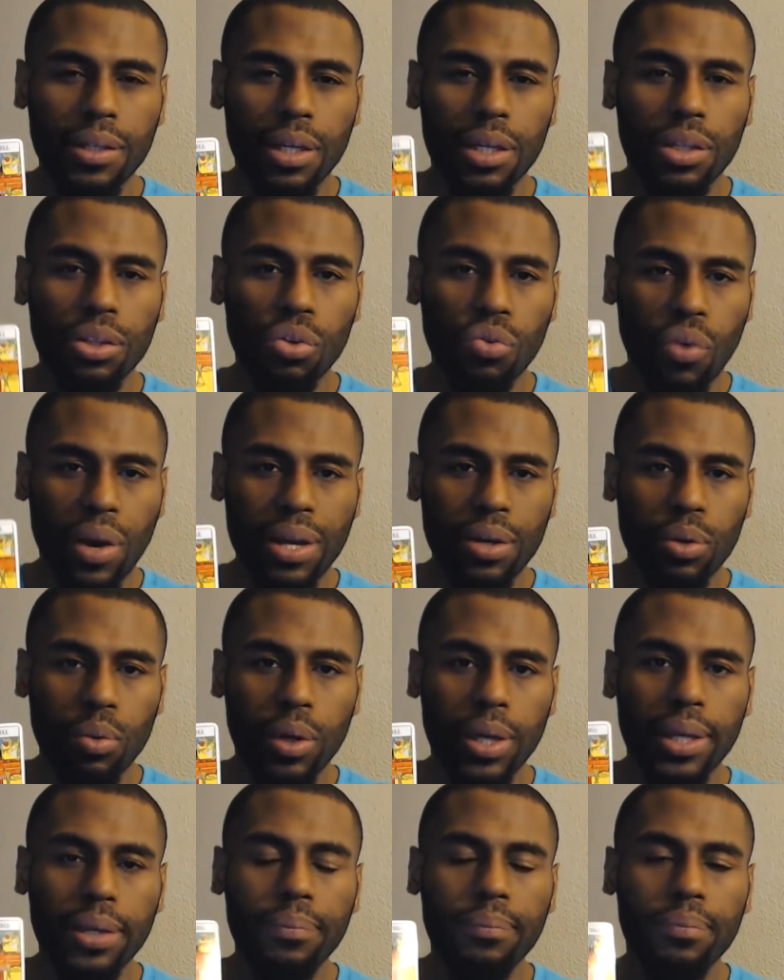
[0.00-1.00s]
in the right
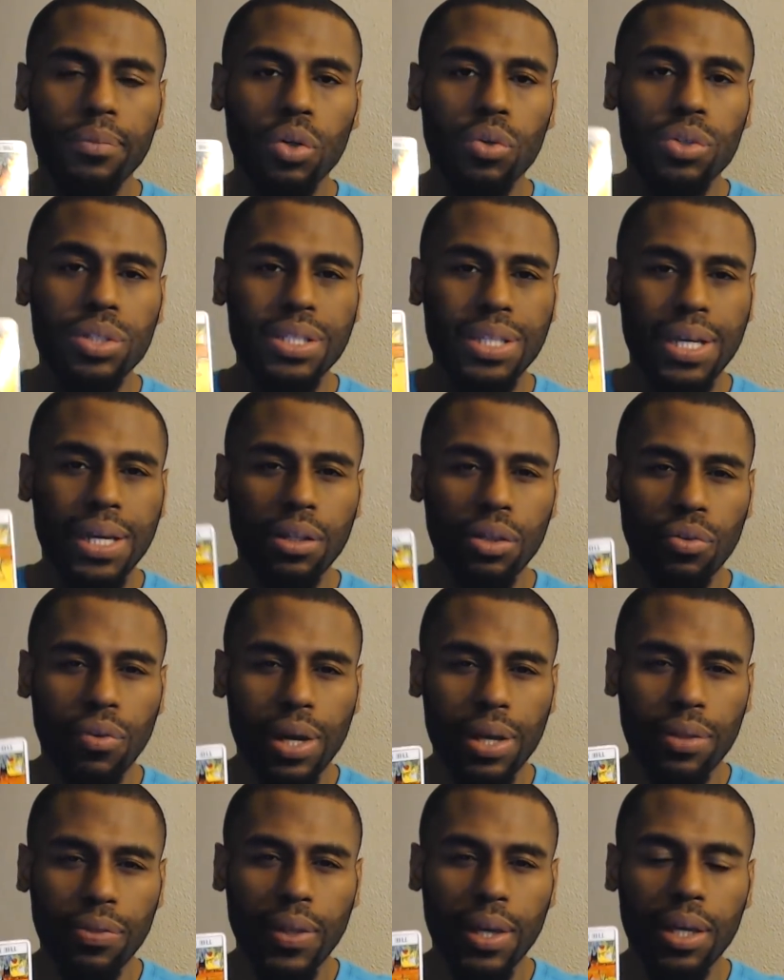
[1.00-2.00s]
way or saying the
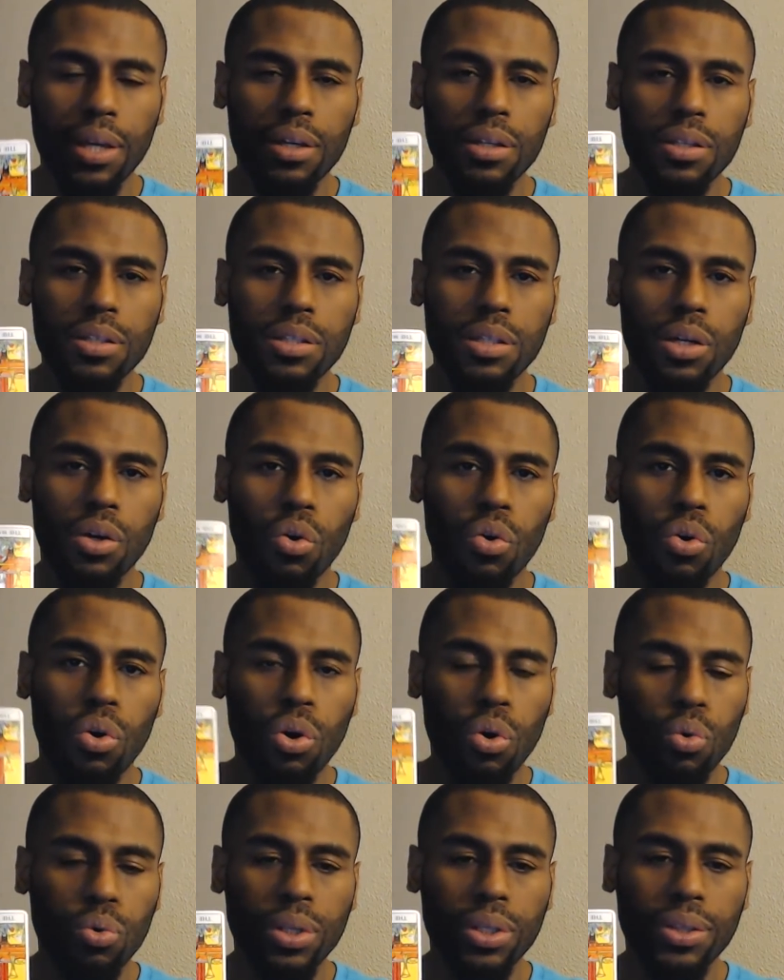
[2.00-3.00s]
right things or
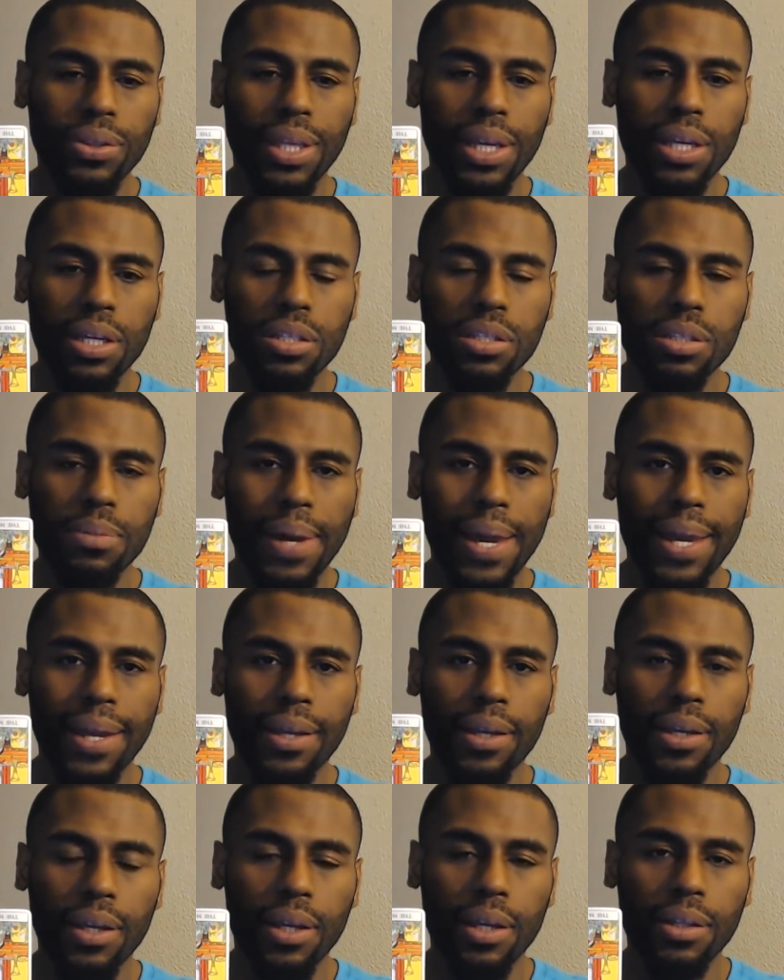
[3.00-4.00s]
holding things back,
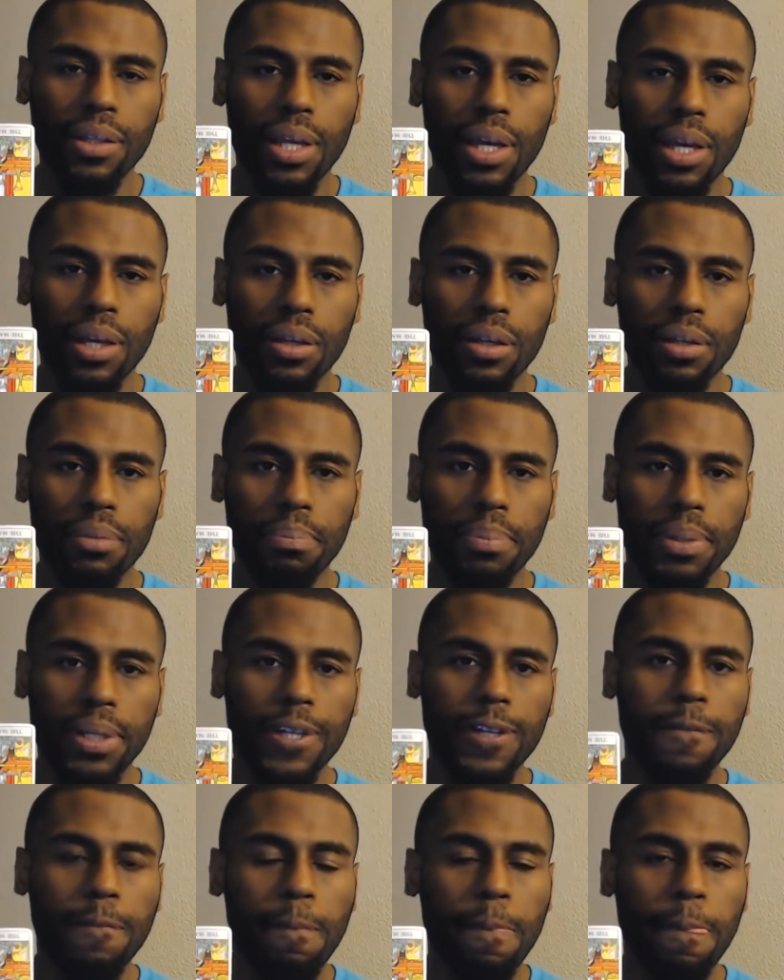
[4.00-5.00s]
and that could
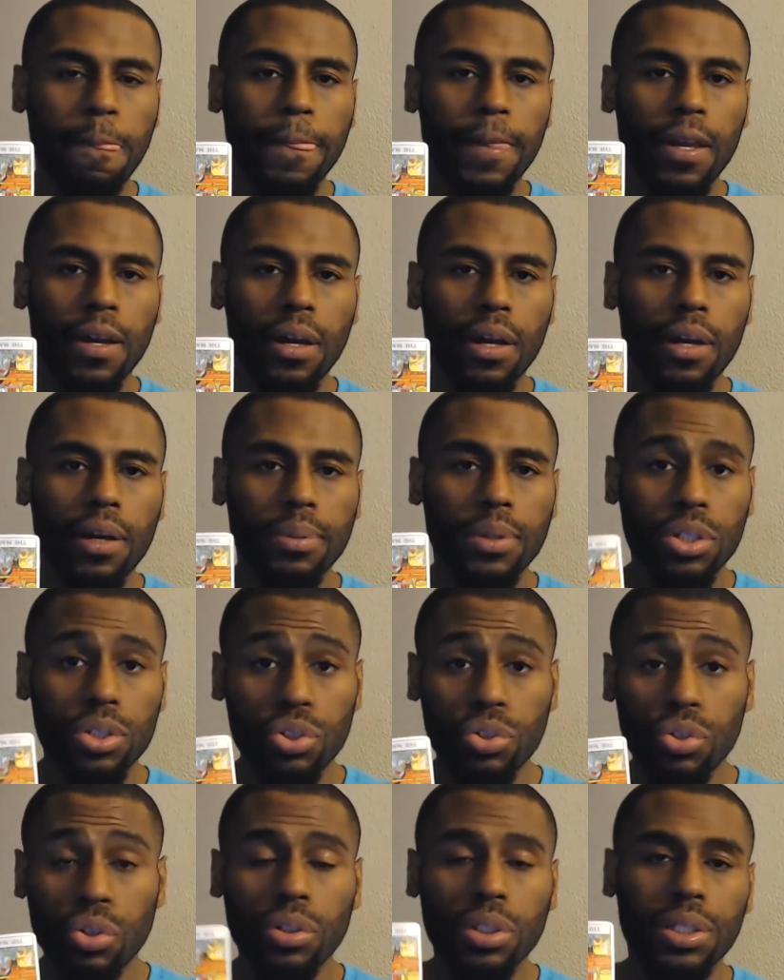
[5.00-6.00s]
be
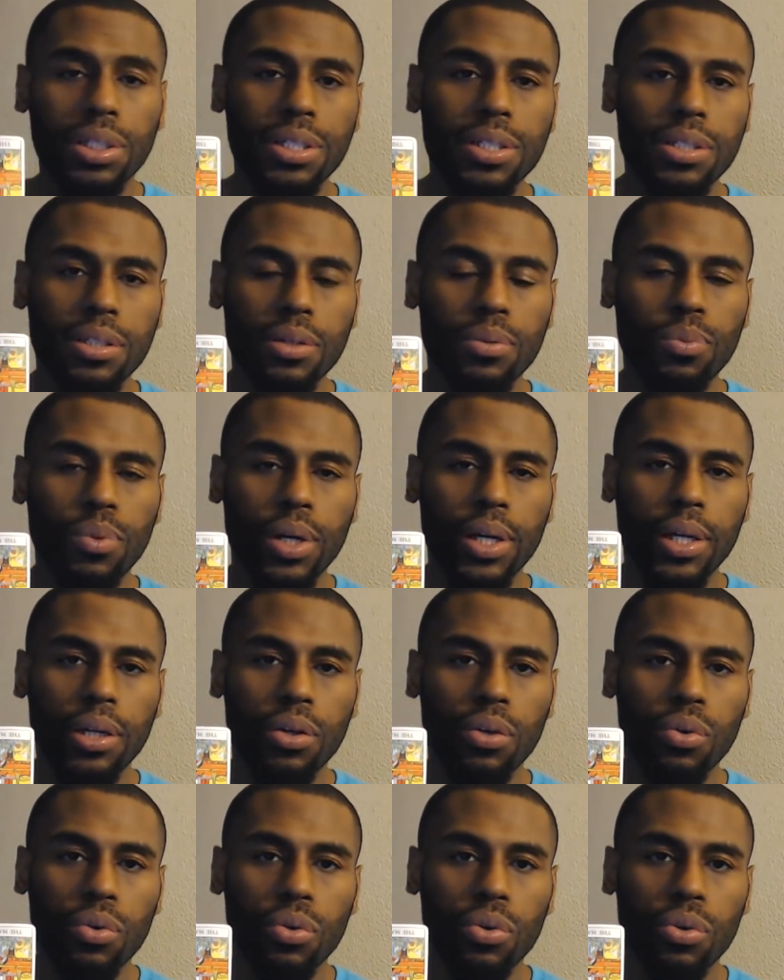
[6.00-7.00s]
controlling in some
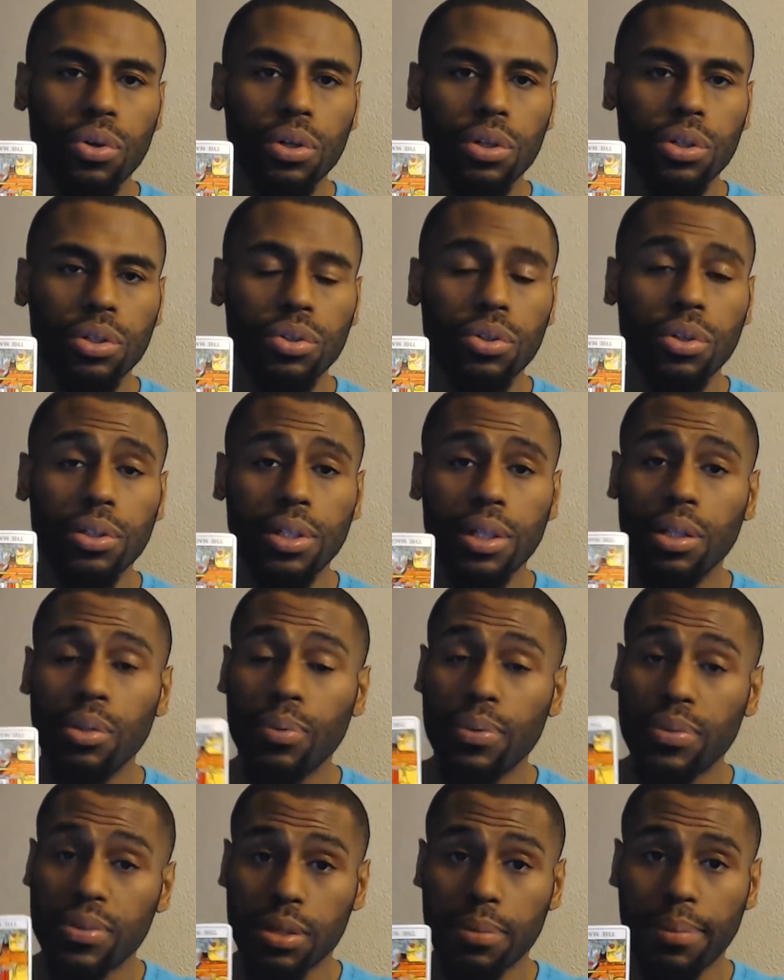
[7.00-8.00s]
way, or you're
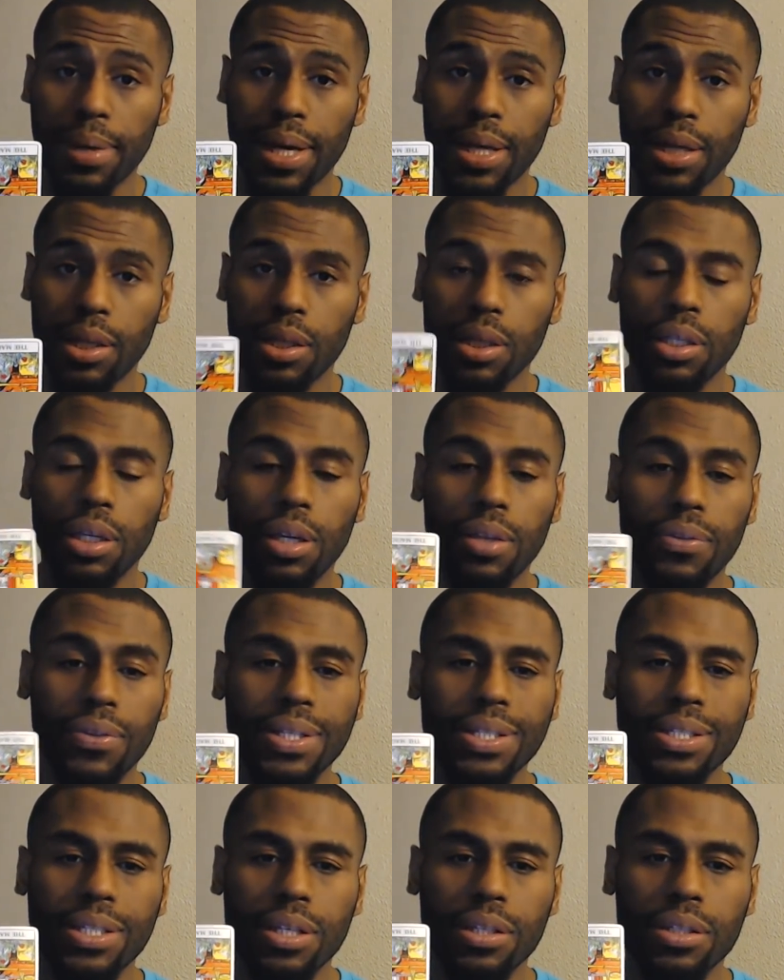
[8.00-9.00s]
dealing with somebody in
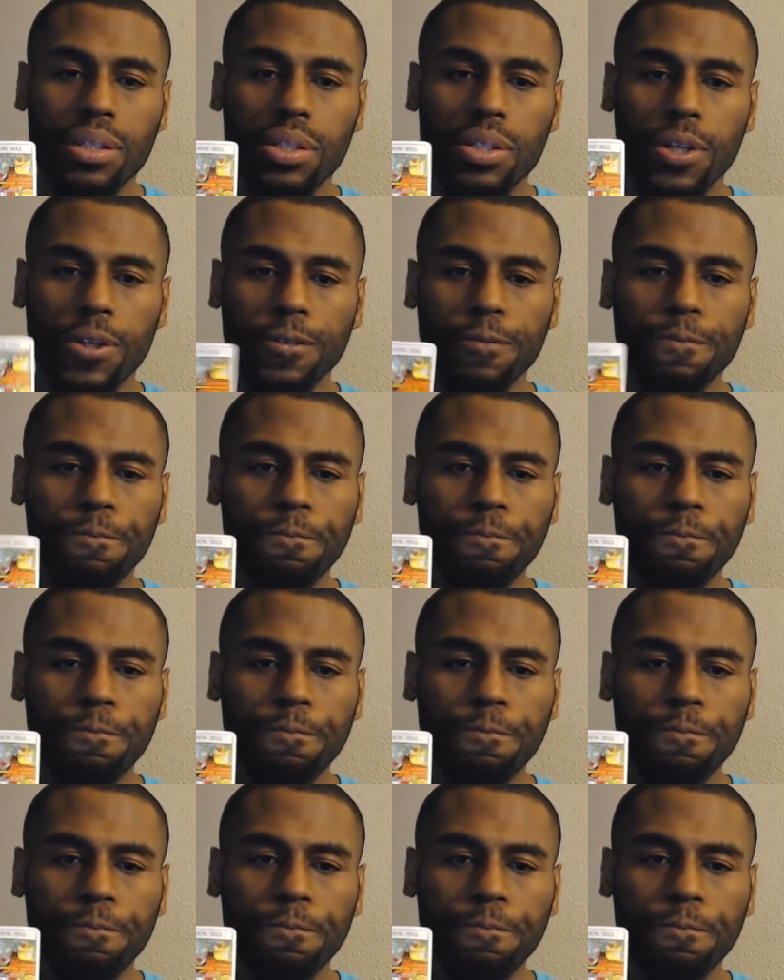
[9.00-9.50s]
this sense. So